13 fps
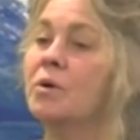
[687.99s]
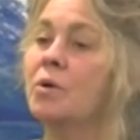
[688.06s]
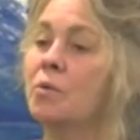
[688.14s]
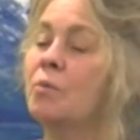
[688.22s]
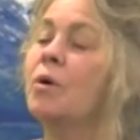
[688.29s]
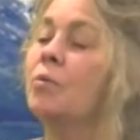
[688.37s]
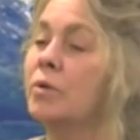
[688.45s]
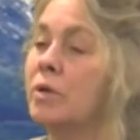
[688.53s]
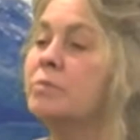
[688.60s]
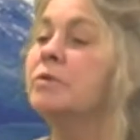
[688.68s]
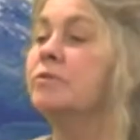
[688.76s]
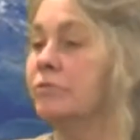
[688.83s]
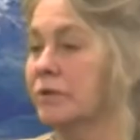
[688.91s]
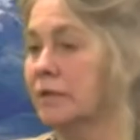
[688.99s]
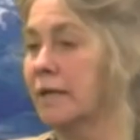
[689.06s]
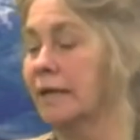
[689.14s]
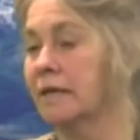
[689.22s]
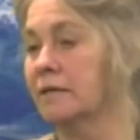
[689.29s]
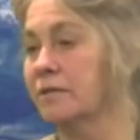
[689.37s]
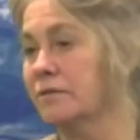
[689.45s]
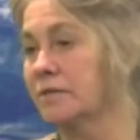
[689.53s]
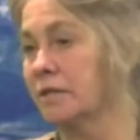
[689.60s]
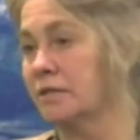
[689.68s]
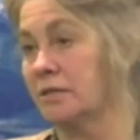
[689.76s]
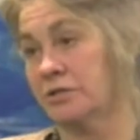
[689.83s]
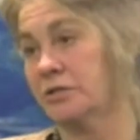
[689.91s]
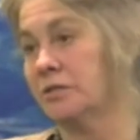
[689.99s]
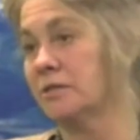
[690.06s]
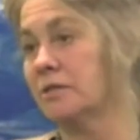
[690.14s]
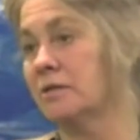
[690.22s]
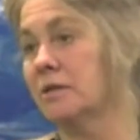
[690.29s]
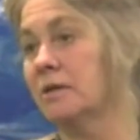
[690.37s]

what we would feel like in those conditions. Mm-hmm.